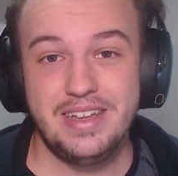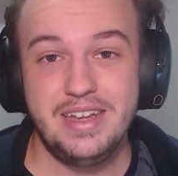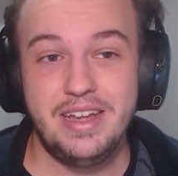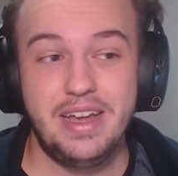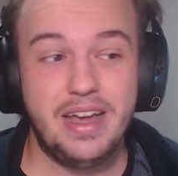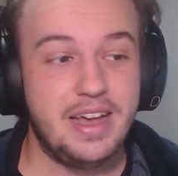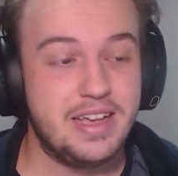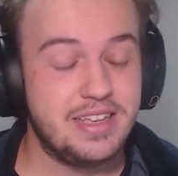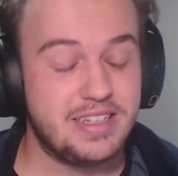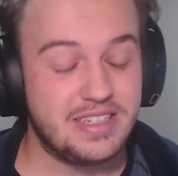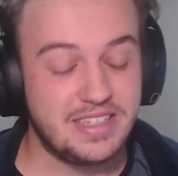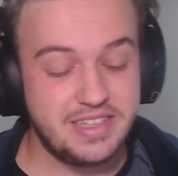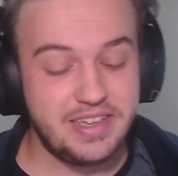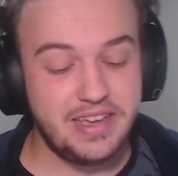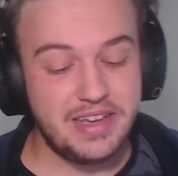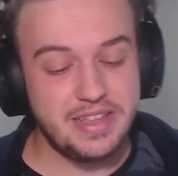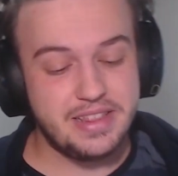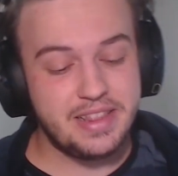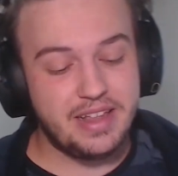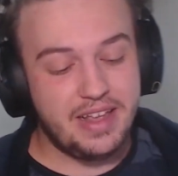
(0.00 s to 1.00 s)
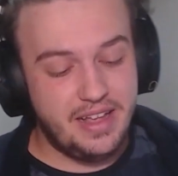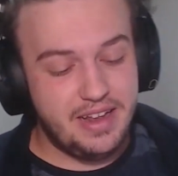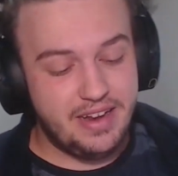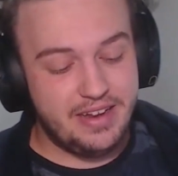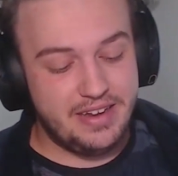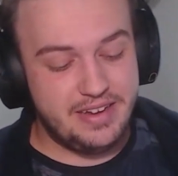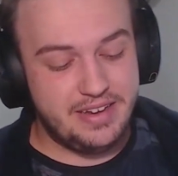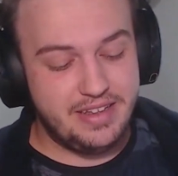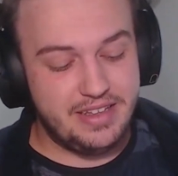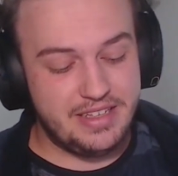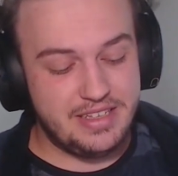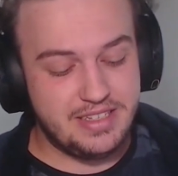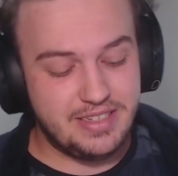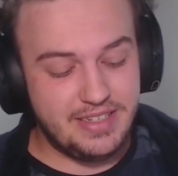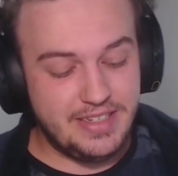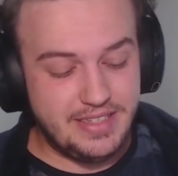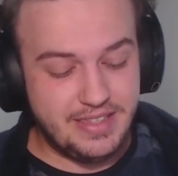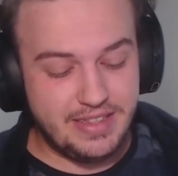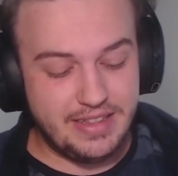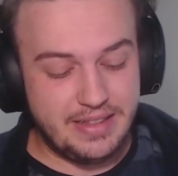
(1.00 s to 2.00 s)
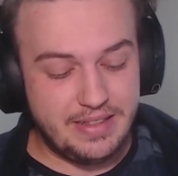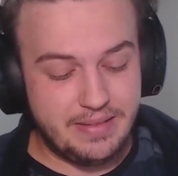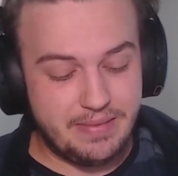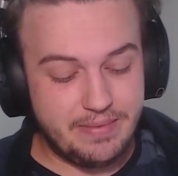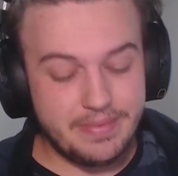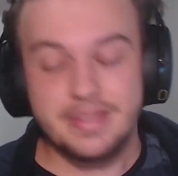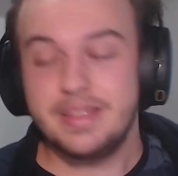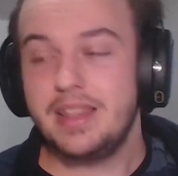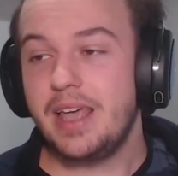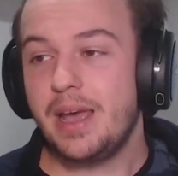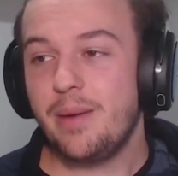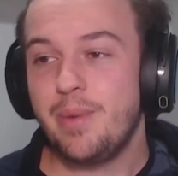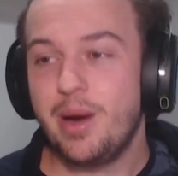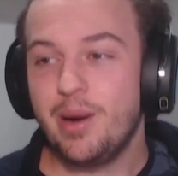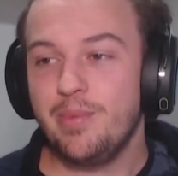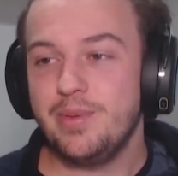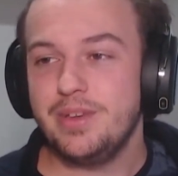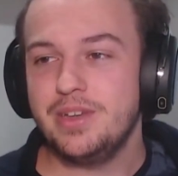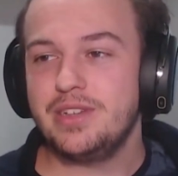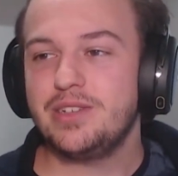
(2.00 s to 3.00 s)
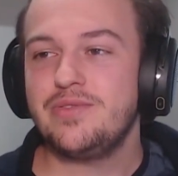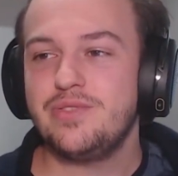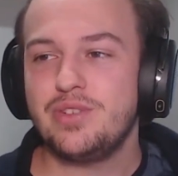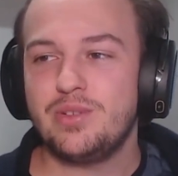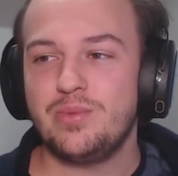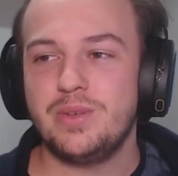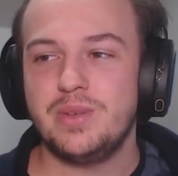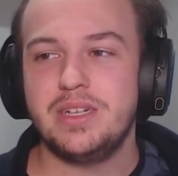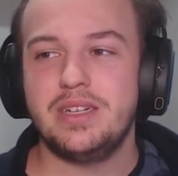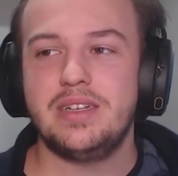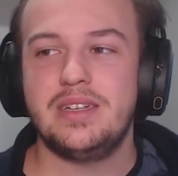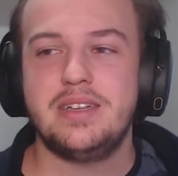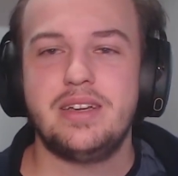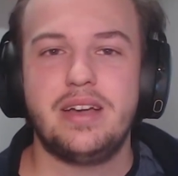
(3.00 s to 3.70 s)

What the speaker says: I see it and it's damn obvious for me.